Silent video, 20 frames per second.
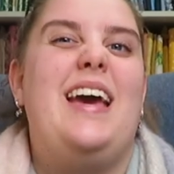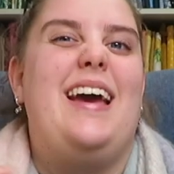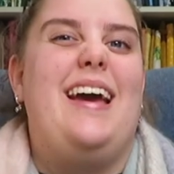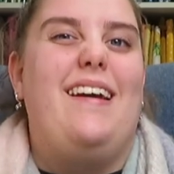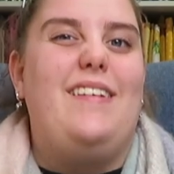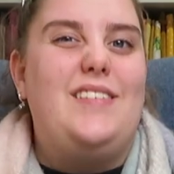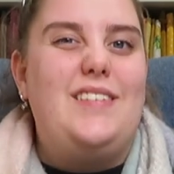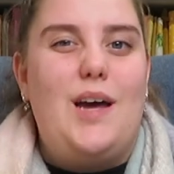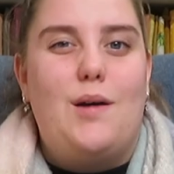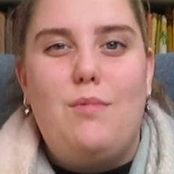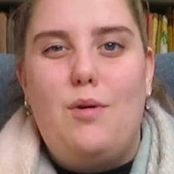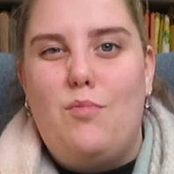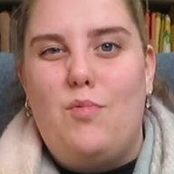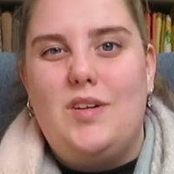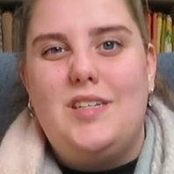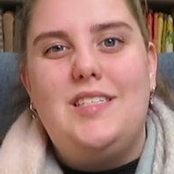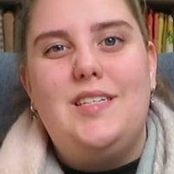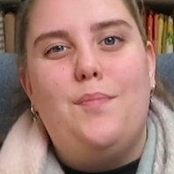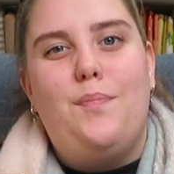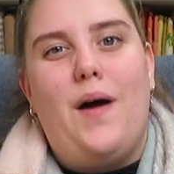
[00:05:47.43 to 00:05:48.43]
If someone
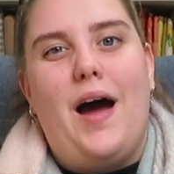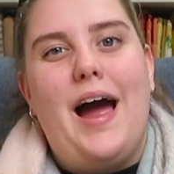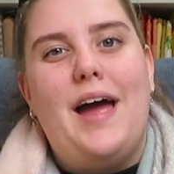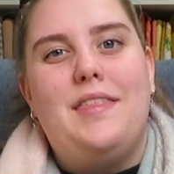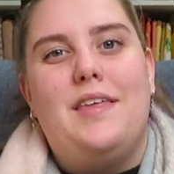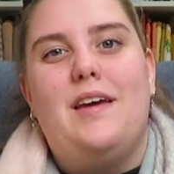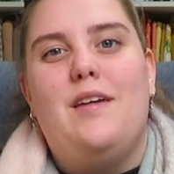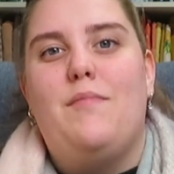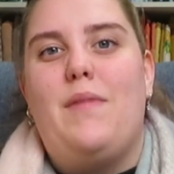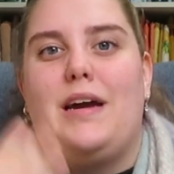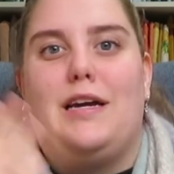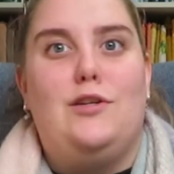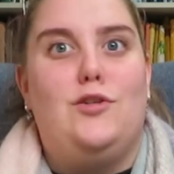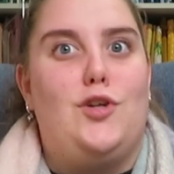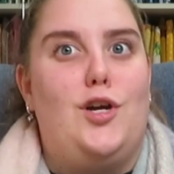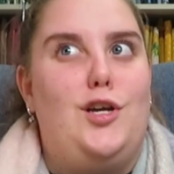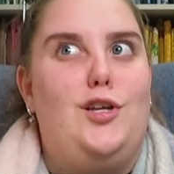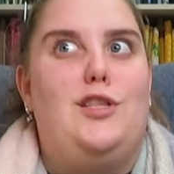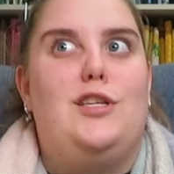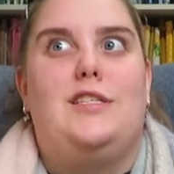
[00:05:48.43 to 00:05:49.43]
wants to buy them, I can
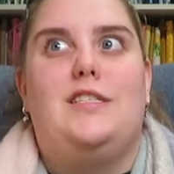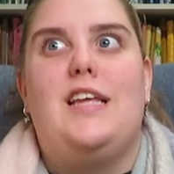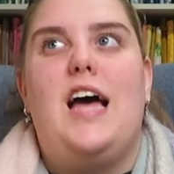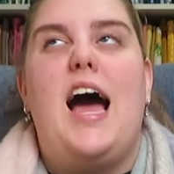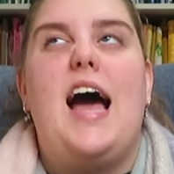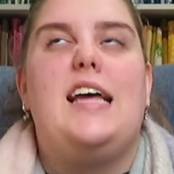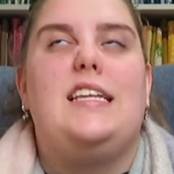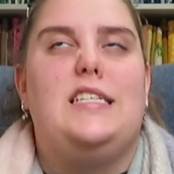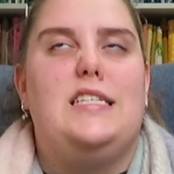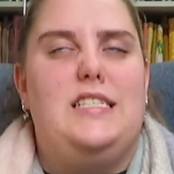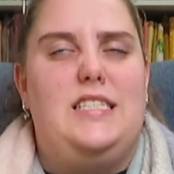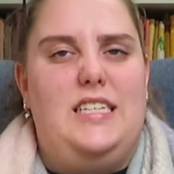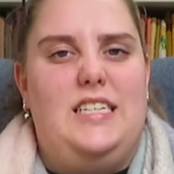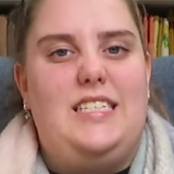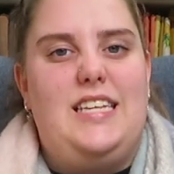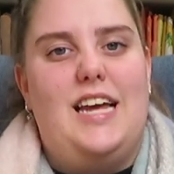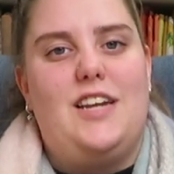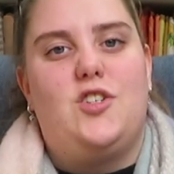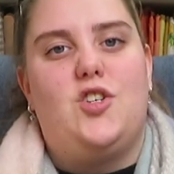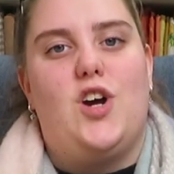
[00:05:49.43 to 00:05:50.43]
show you the sizes,
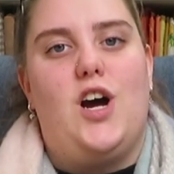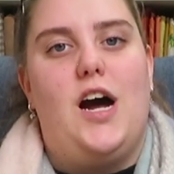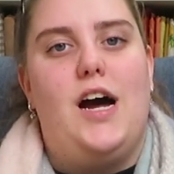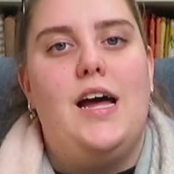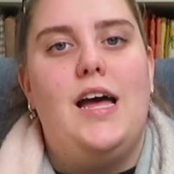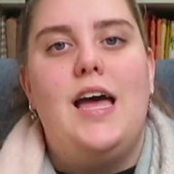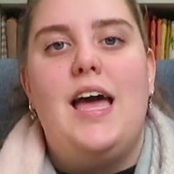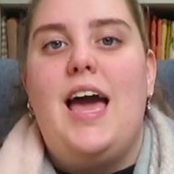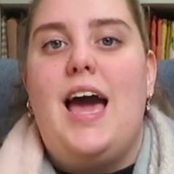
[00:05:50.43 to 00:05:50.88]
etc.